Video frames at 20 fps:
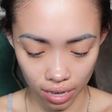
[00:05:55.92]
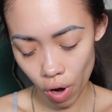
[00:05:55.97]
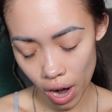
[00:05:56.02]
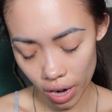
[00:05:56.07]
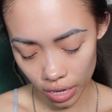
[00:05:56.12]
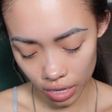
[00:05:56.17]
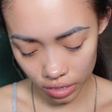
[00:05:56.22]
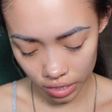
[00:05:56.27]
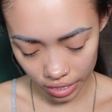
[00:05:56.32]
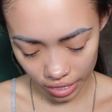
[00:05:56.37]

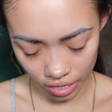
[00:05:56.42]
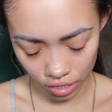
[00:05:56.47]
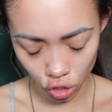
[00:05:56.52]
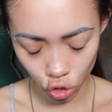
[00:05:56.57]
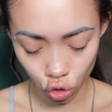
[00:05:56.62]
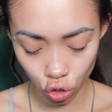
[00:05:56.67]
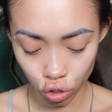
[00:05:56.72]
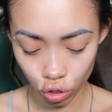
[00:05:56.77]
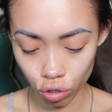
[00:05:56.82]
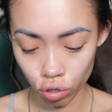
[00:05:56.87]
Product is
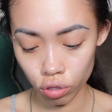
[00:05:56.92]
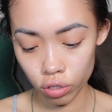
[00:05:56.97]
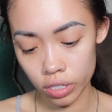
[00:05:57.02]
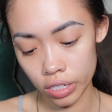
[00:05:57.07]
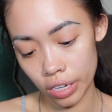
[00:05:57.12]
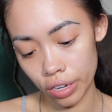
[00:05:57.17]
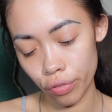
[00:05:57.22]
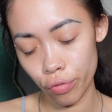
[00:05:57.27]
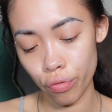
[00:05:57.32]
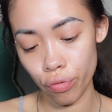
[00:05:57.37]

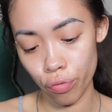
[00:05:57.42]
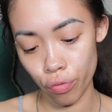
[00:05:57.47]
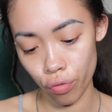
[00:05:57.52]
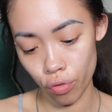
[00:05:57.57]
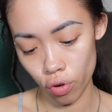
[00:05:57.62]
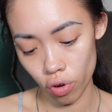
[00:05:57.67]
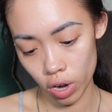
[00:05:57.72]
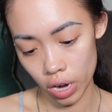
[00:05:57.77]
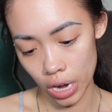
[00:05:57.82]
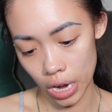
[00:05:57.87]
cruelty
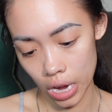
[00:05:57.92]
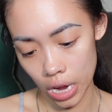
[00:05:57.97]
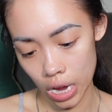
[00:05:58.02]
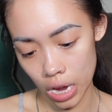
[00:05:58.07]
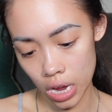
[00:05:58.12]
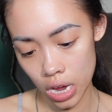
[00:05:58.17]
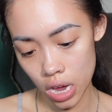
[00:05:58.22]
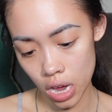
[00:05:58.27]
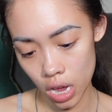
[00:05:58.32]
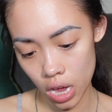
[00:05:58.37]

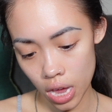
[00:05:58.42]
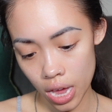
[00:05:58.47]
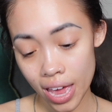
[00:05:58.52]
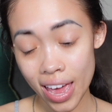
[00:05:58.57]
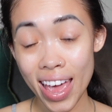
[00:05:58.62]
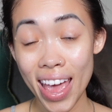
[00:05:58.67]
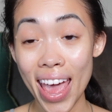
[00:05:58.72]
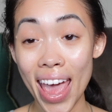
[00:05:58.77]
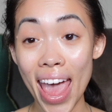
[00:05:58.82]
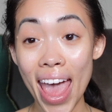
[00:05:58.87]
free
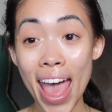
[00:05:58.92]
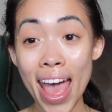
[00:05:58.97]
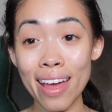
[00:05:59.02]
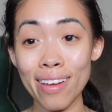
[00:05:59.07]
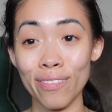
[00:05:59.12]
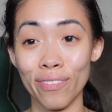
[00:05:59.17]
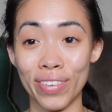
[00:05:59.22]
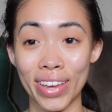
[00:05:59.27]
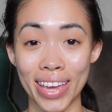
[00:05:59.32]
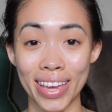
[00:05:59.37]

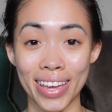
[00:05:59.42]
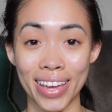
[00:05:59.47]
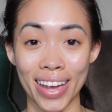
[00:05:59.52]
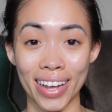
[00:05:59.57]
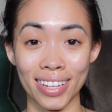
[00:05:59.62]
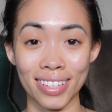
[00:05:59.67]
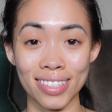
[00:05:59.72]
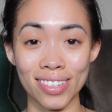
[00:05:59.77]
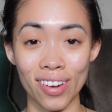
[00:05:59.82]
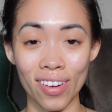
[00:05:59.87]
and
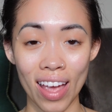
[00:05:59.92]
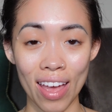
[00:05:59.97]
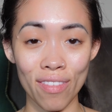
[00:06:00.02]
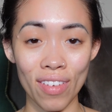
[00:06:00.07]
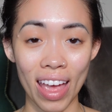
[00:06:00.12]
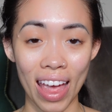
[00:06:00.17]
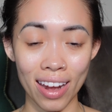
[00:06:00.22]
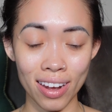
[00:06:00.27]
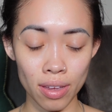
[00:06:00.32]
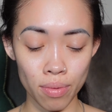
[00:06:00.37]
vegan. So
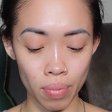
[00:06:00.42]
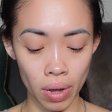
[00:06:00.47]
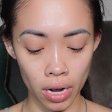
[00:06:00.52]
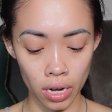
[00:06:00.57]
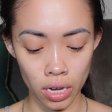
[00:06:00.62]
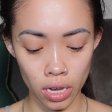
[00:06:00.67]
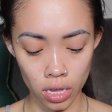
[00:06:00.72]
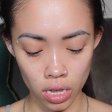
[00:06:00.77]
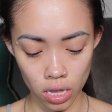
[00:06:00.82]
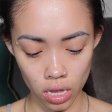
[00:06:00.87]
if
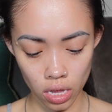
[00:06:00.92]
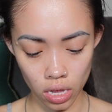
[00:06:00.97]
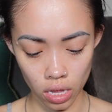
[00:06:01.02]
anybody